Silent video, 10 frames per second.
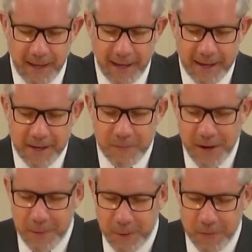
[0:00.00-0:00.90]
Again,
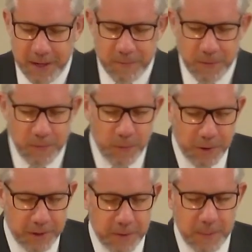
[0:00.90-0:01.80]
Father, we're grateful for
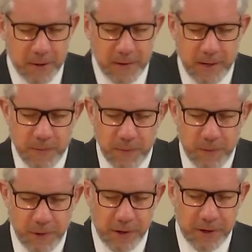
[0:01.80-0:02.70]
you. We're grateful
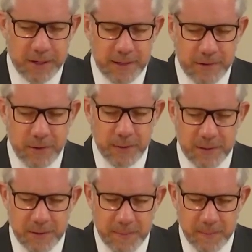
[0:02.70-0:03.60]
for your goodness to
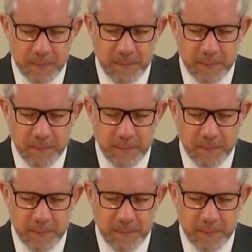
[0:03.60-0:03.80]
us.